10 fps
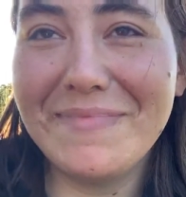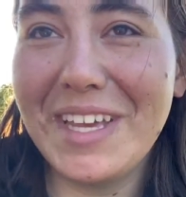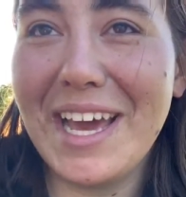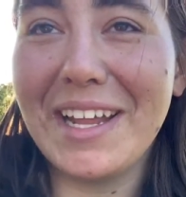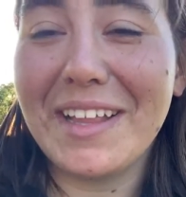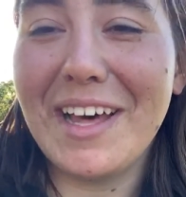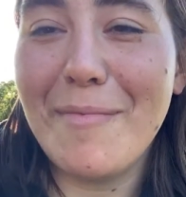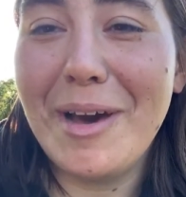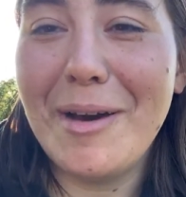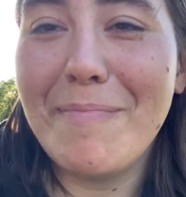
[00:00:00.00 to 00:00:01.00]
had to
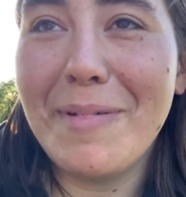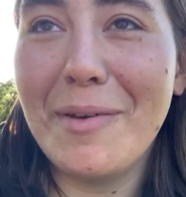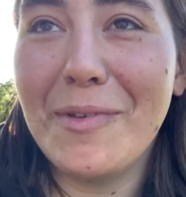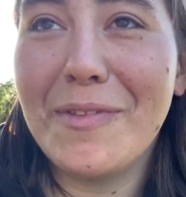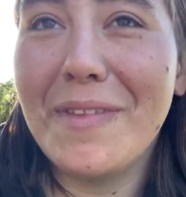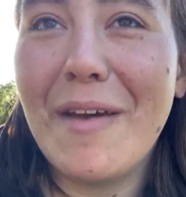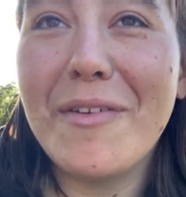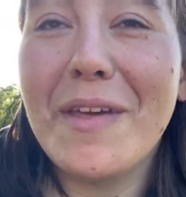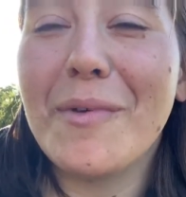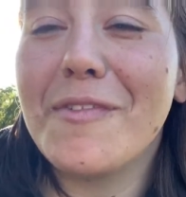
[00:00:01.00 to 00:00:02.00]
climb up.
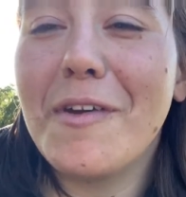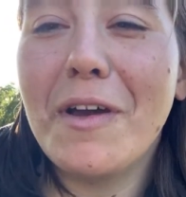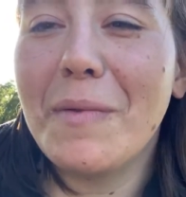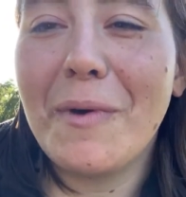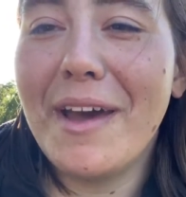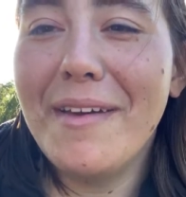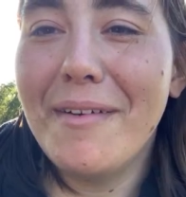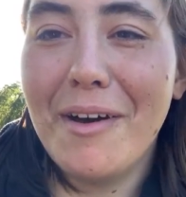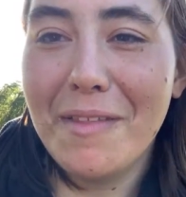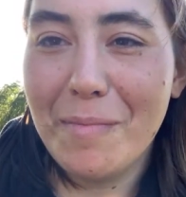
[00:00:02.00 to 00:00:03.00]
Everything was soaking wet.
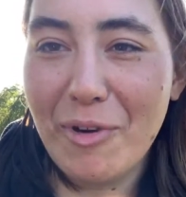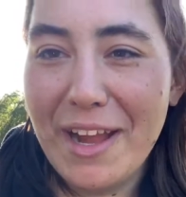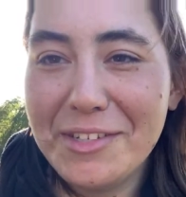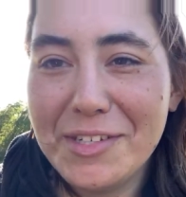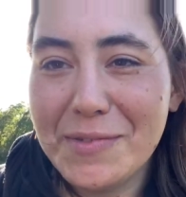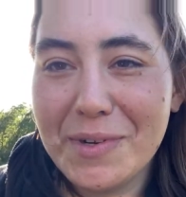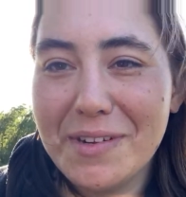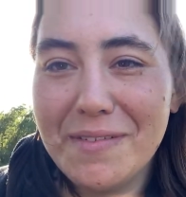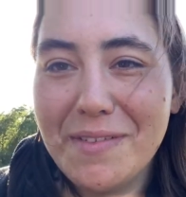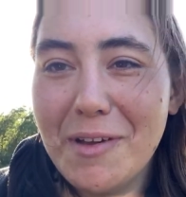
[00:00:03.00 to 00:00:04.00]
All the branches were
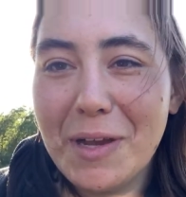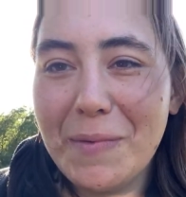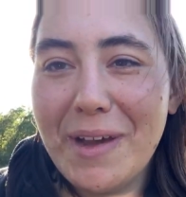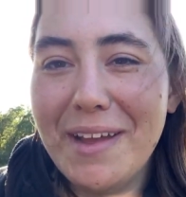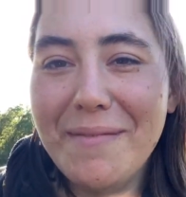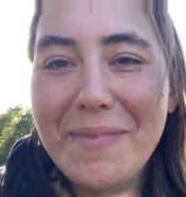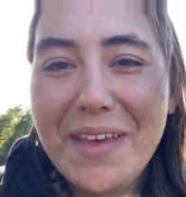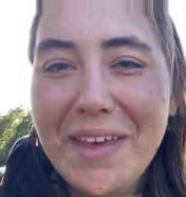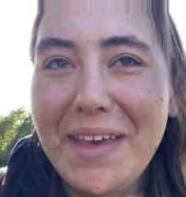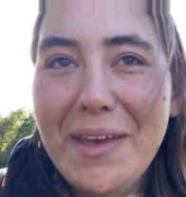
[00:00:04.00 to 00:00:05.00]
soaking wet.
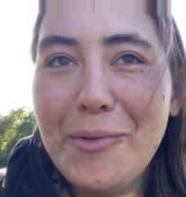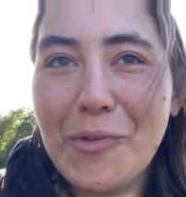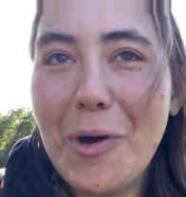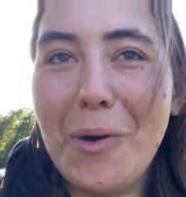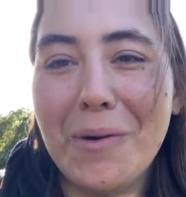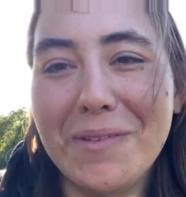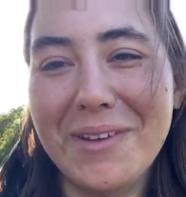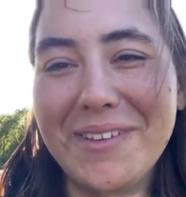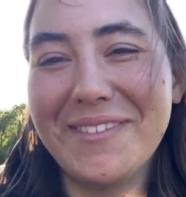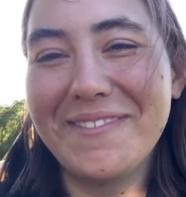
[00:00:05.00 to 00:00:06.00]
It was cold.
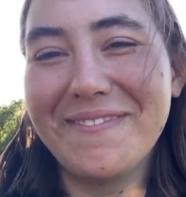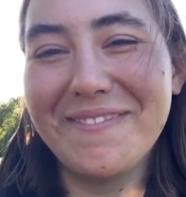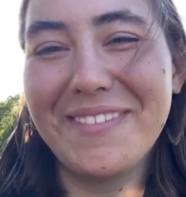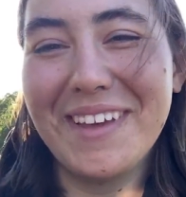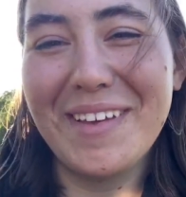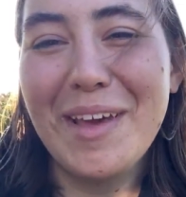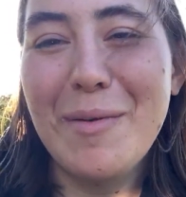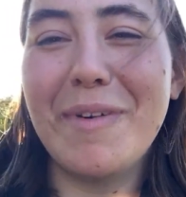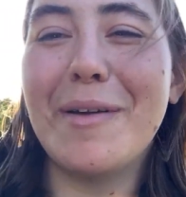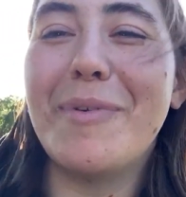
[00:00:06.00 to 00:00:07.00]

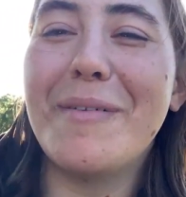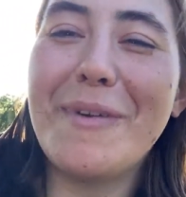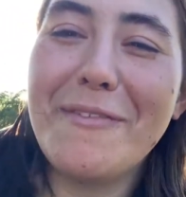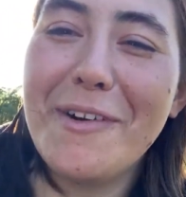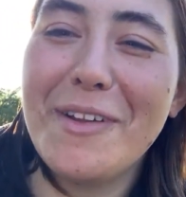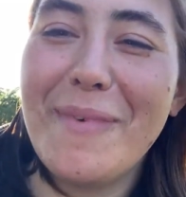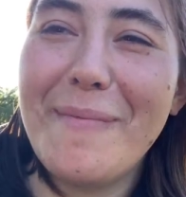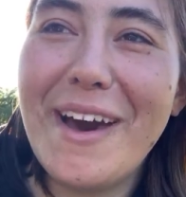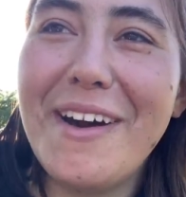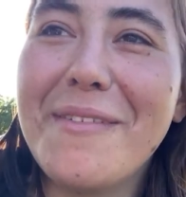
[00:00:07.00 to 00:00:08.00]
But I put my phone in my
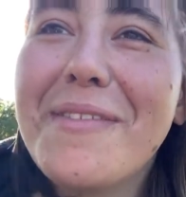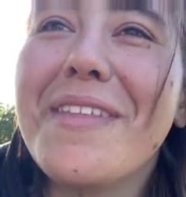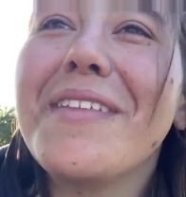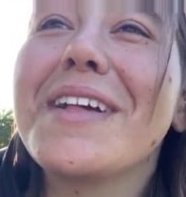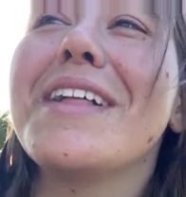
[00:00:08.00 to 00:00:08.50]
mouth and